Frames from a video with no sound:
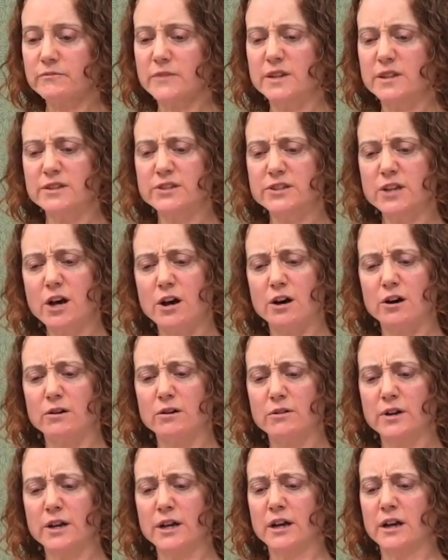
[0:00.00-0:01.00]

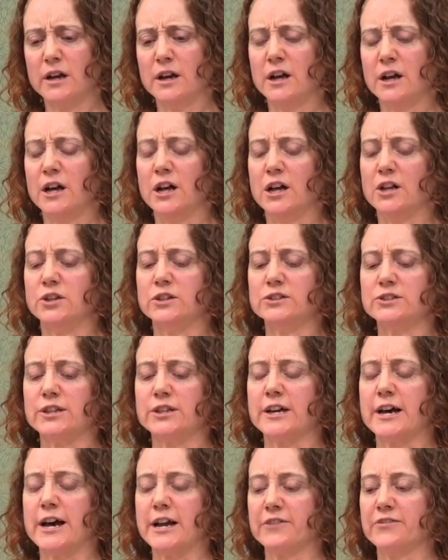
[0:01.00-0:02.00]
So those
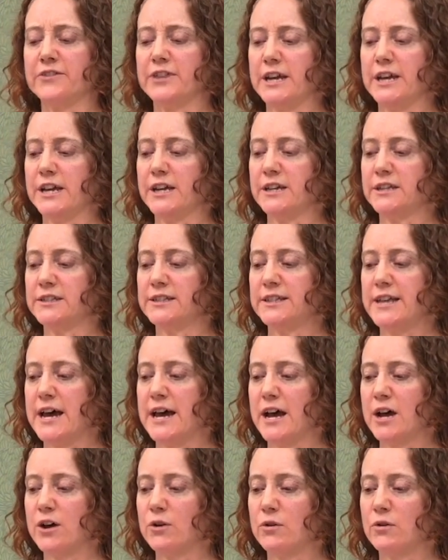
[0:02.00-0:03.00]
kind of things
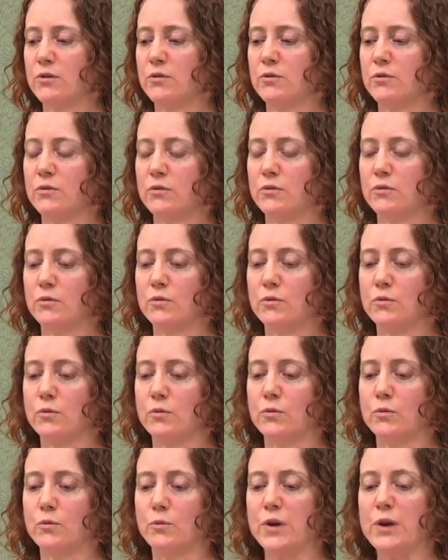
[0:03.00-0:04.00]
that
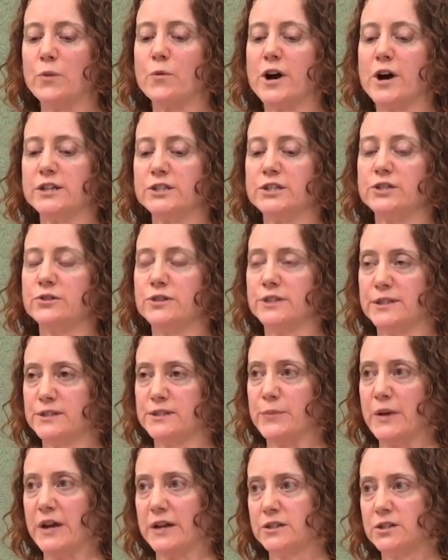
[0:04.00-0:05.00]
we want to
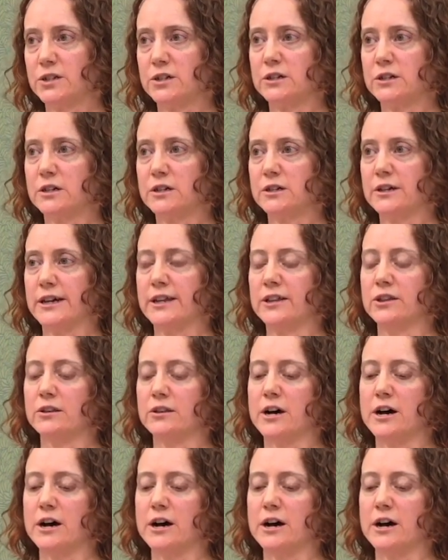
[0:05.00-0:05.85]
dismantle, and